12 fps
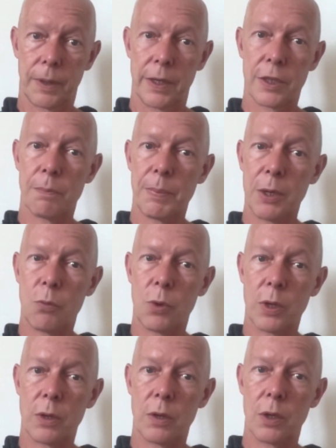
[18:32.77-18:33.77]
It's a bit
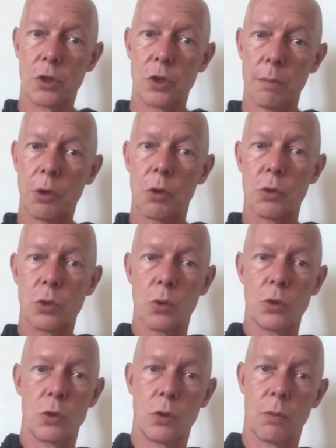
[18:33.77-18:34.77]
what the JUMP
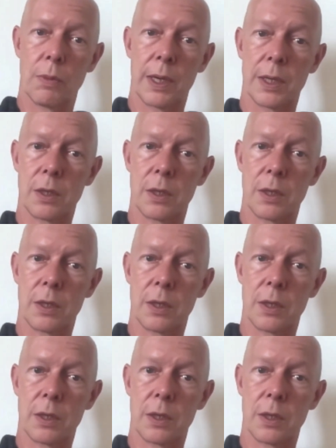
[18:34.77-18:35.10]
consortium